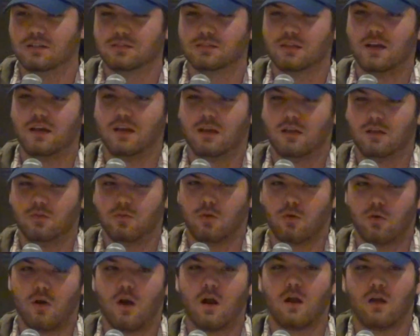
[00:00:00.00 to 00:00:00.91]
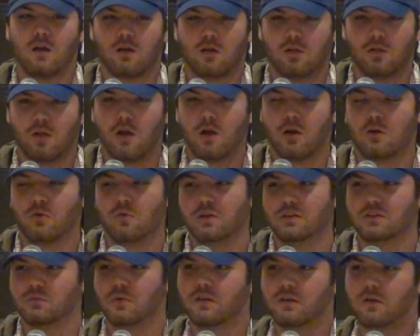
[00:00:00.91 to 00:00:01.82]
He's like the Clark
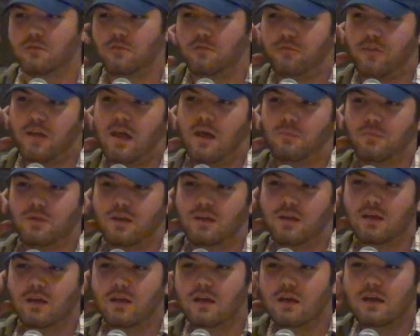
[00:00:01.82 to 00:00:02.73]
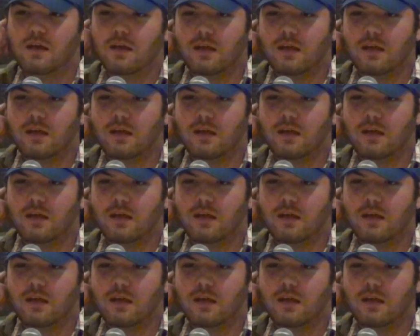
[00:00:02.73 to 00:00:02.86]
Griswold of the family.